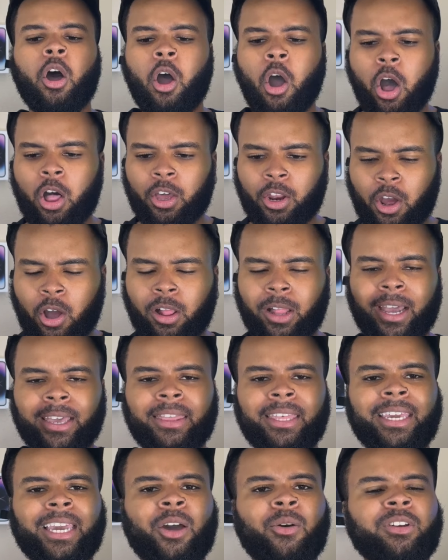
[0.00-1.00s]
All in all, I
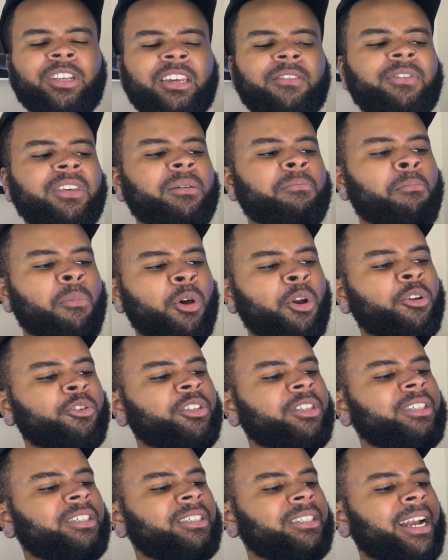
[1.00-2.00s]
think I would give the Moto
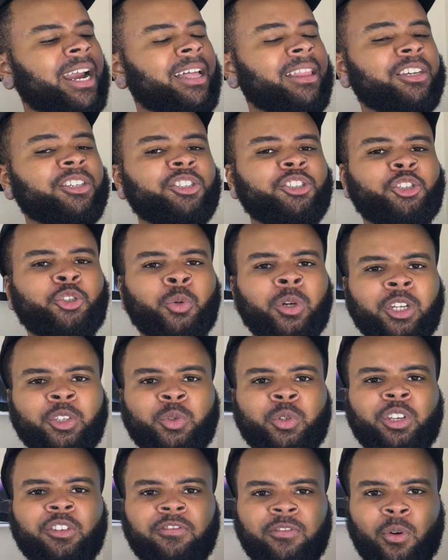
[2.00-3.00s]
G Stylus
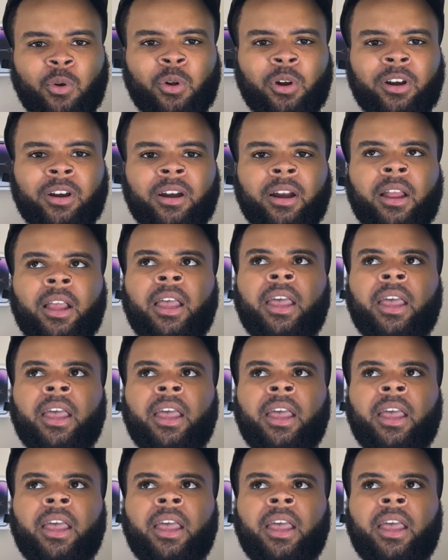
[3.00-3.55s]
2024